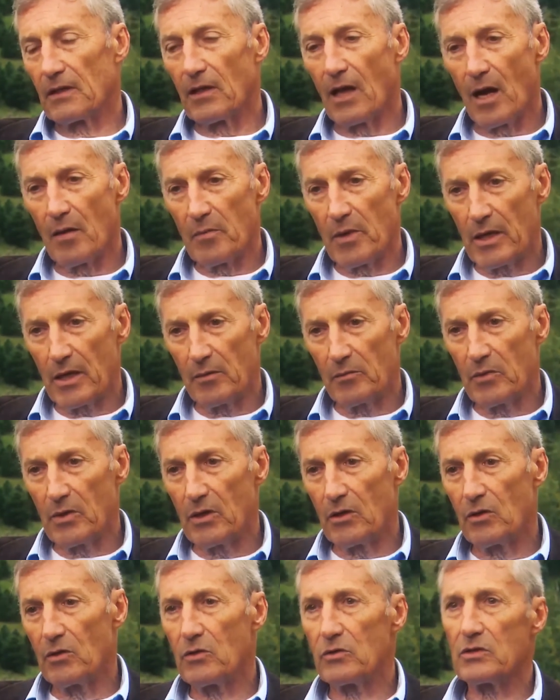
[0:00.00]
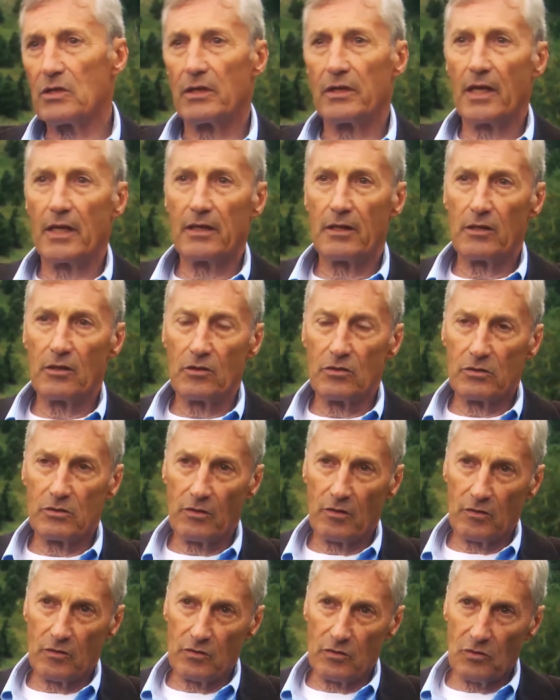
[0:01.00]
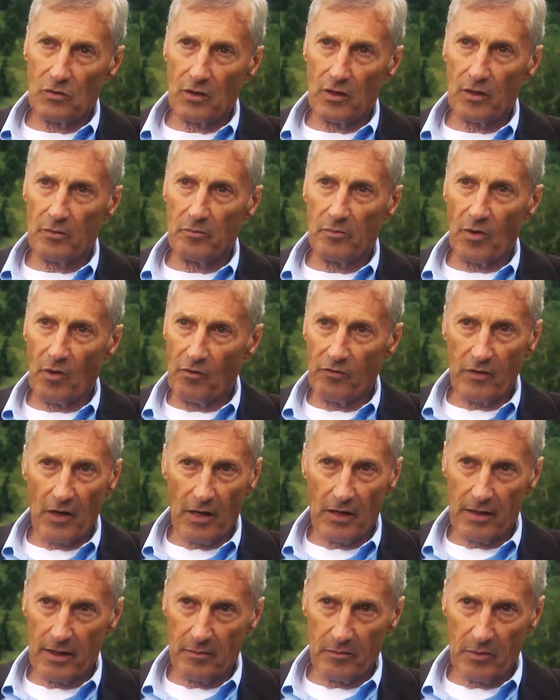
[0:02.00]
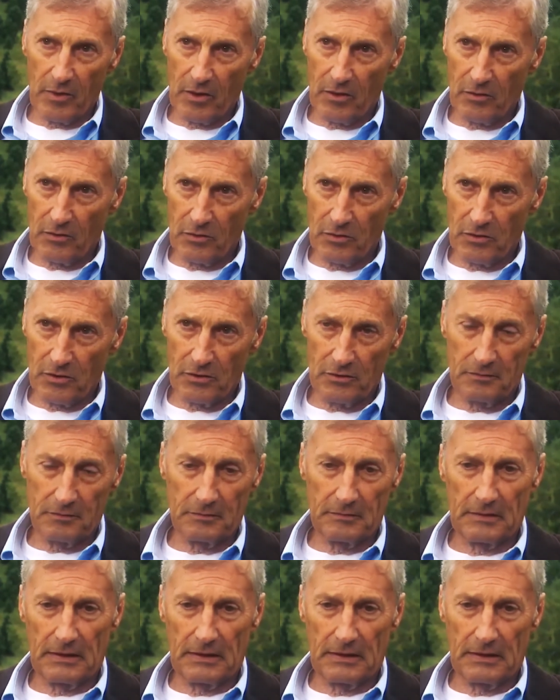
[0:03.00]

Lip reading: llama embryos, and then the use of the tool on bovine embryos,